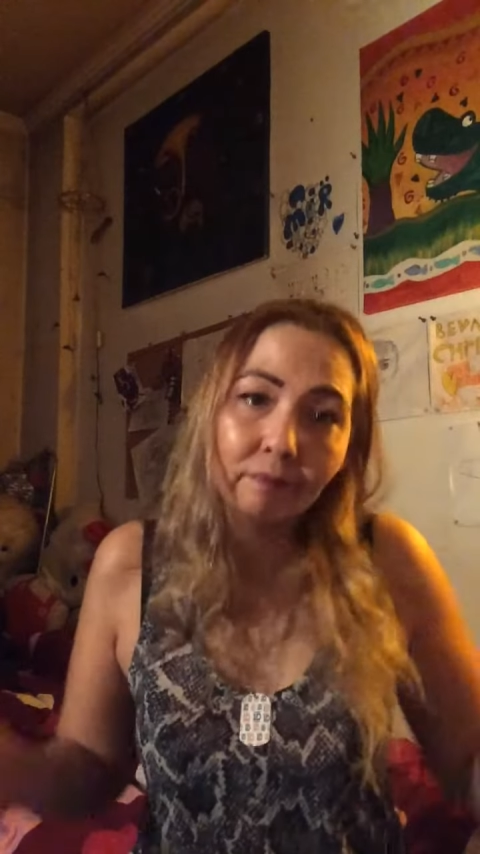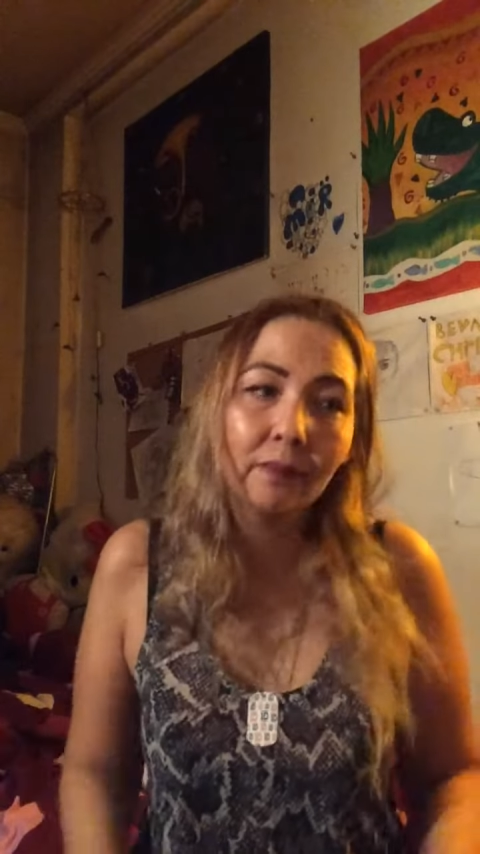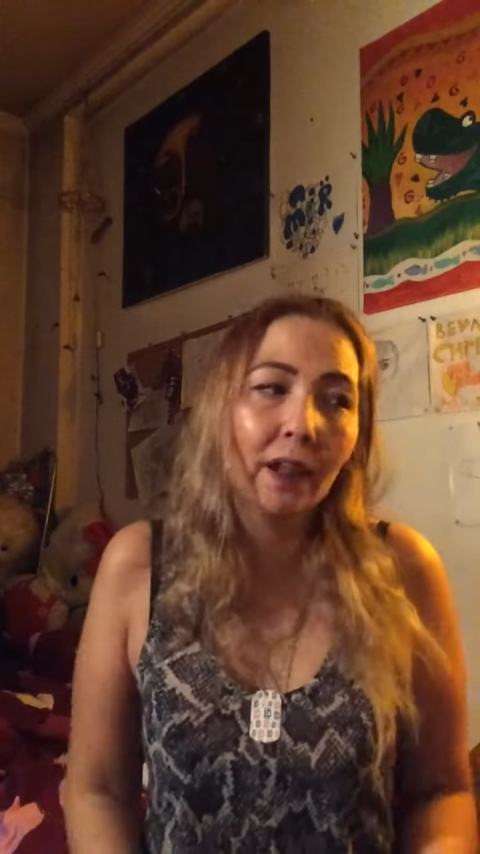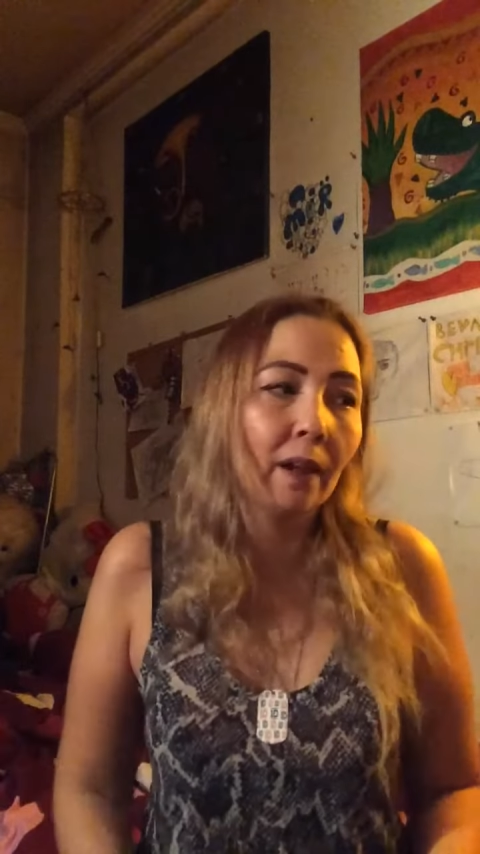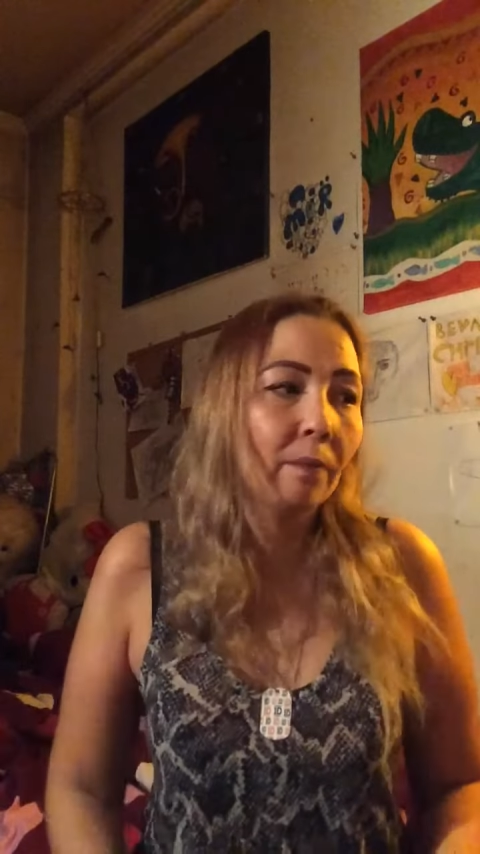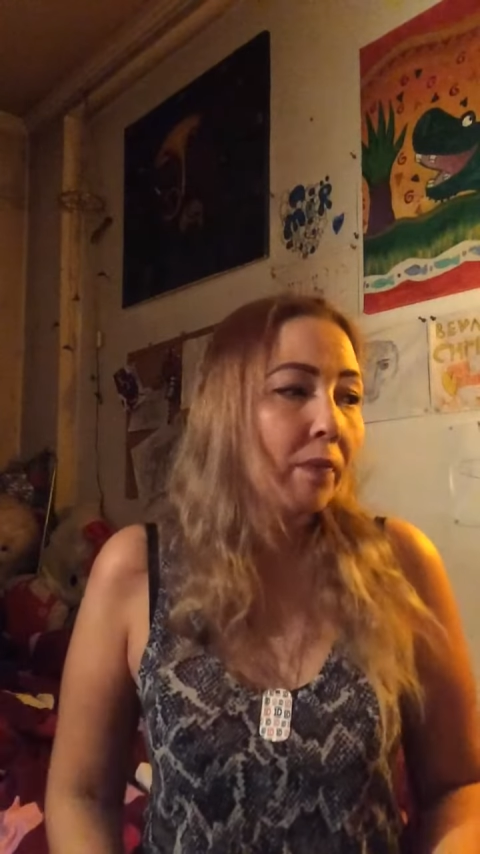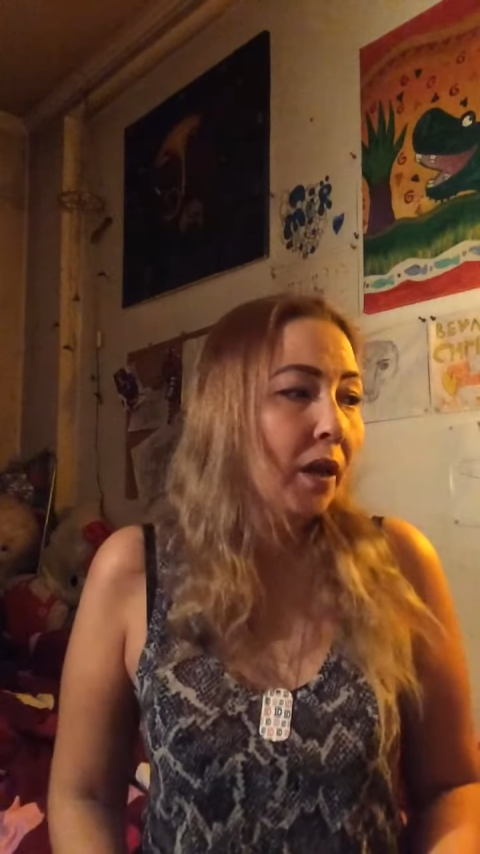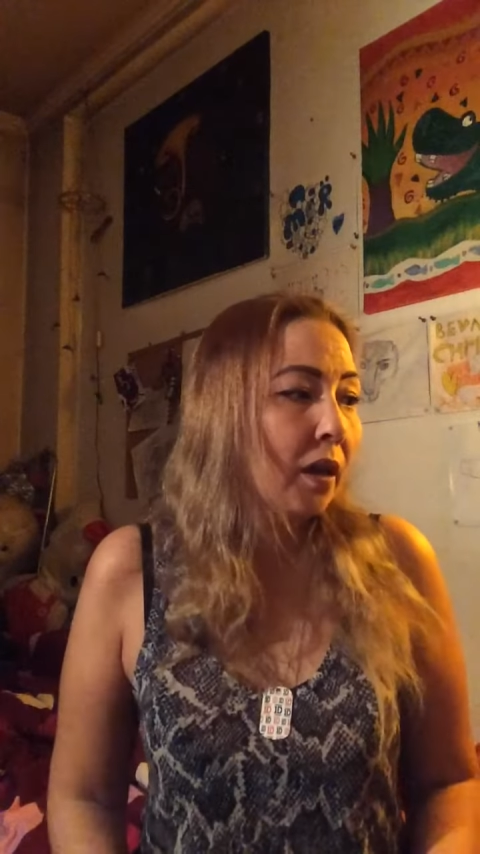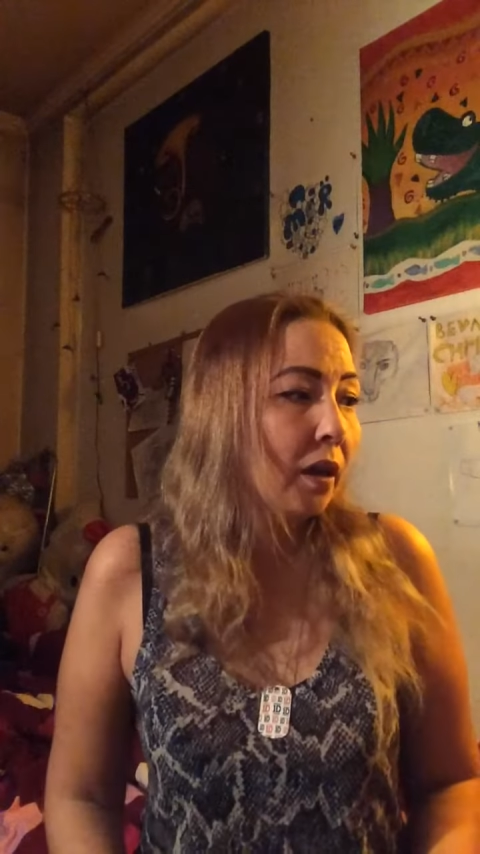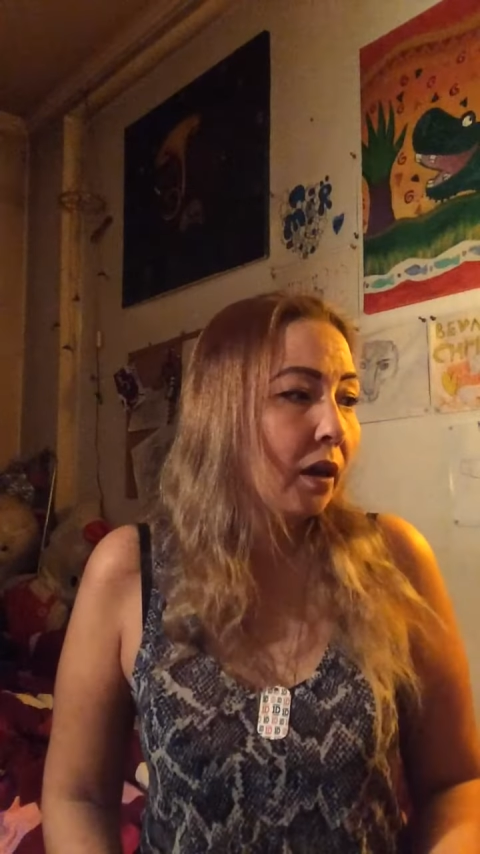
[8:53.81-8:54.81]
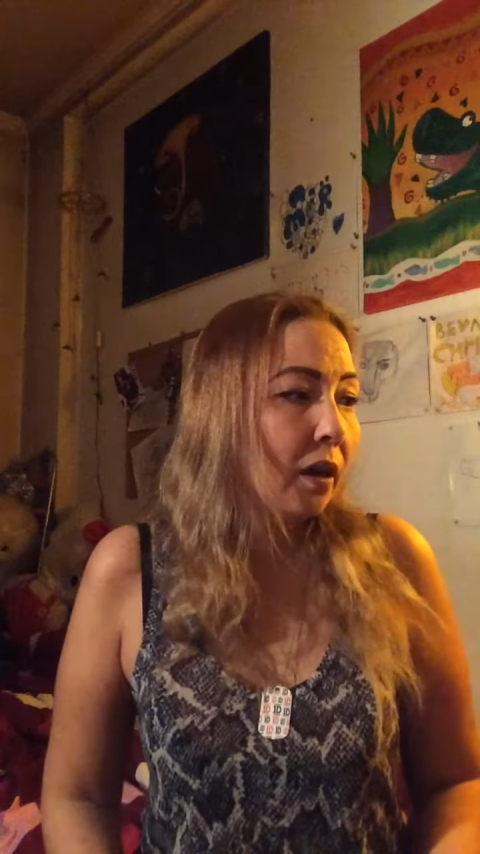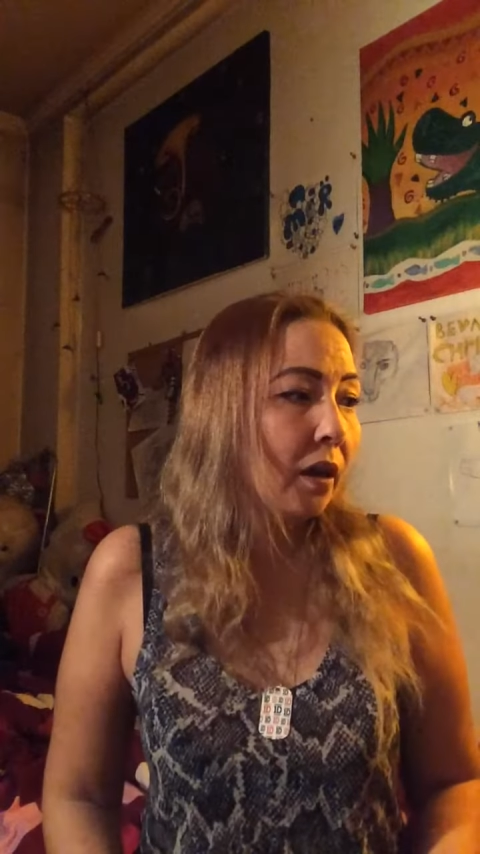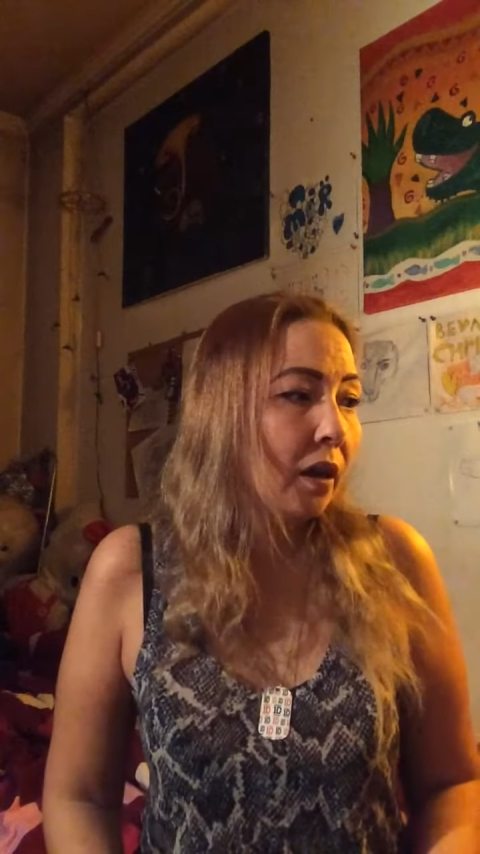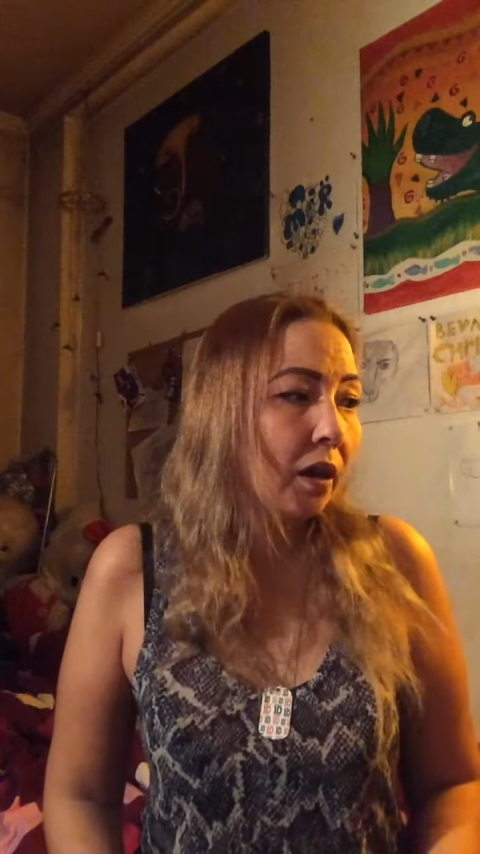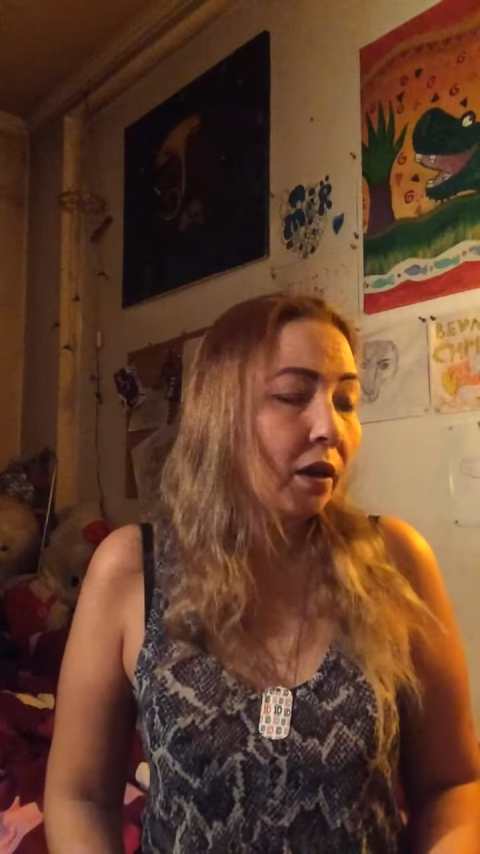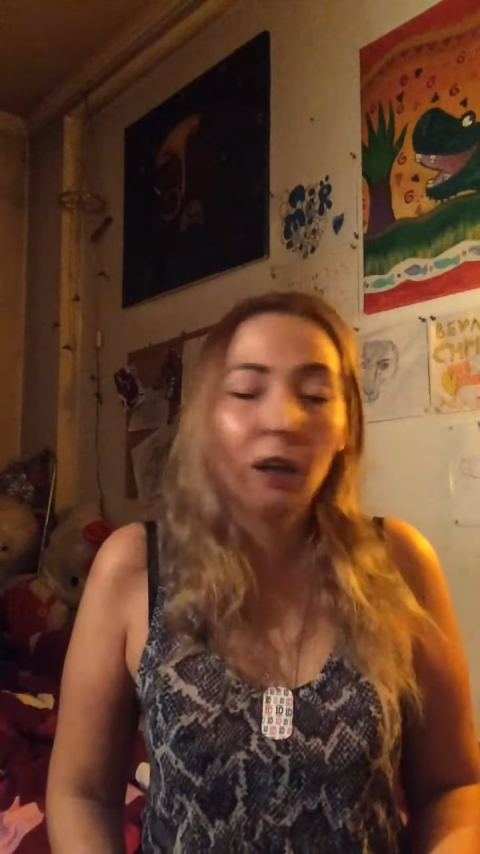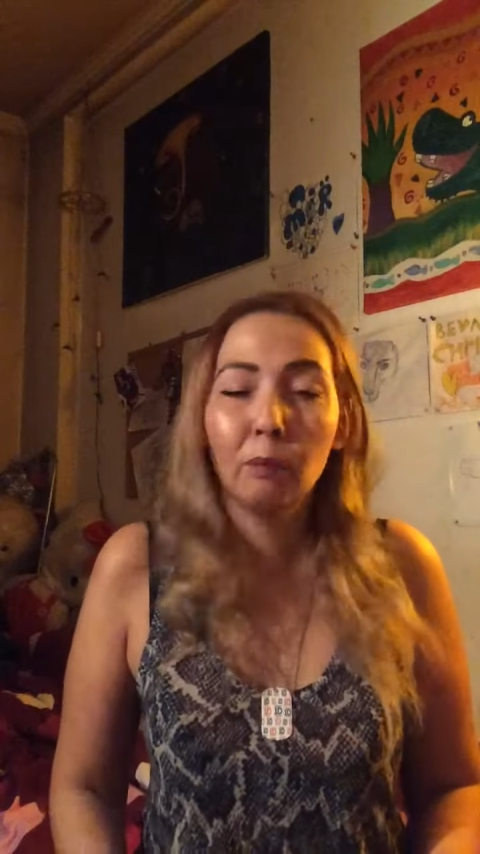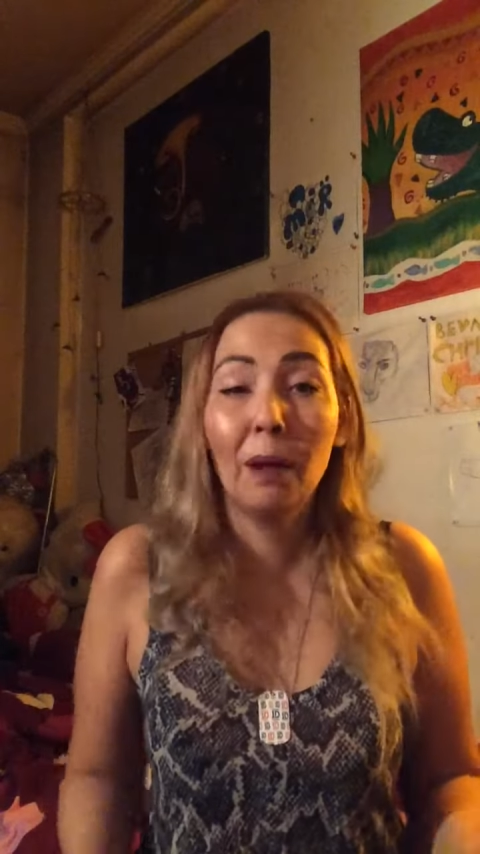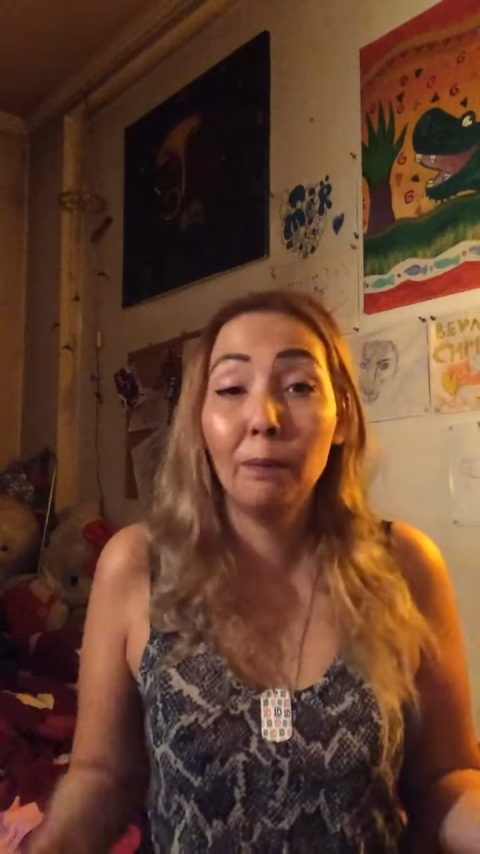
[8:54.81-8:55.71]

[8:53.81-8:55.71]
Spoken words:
Yeah, not my